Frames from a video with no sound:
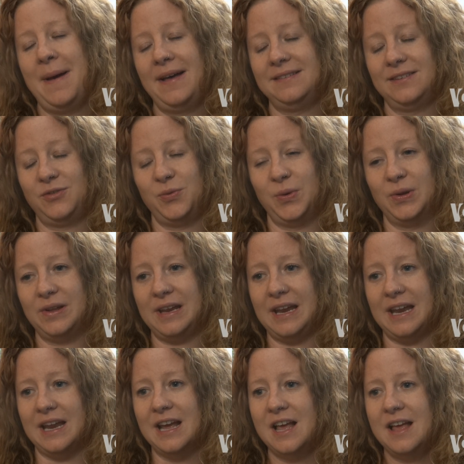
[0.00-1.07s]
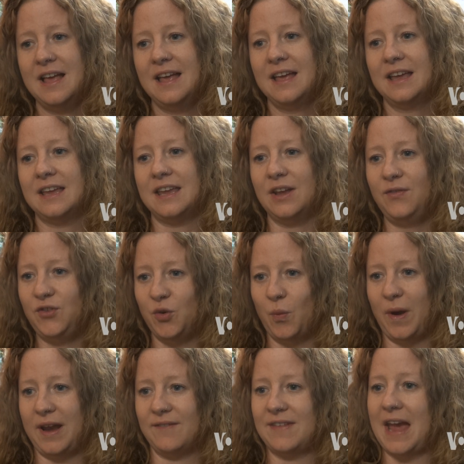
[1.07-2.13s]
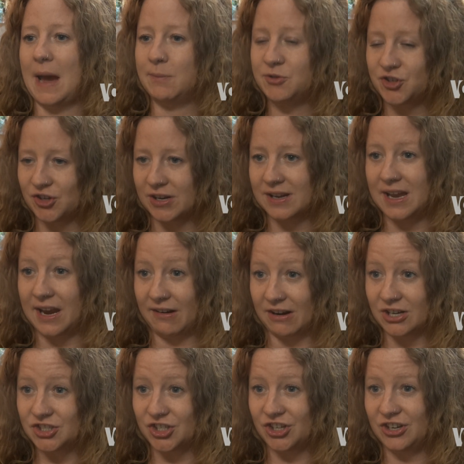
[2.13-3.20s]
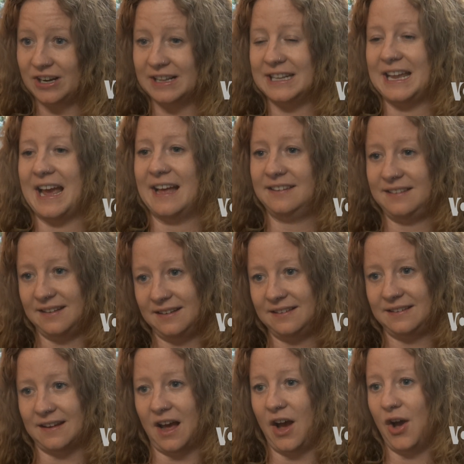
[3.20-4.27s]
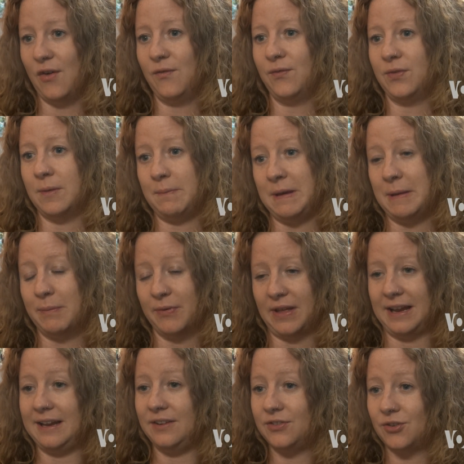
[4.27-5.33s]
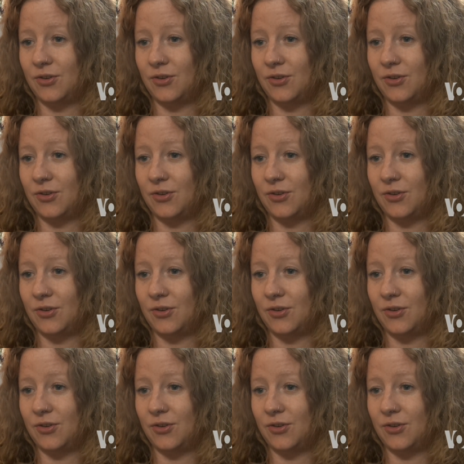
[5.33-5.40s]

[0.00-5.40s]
has this really gifted way of capturing character and the essence of the people that he's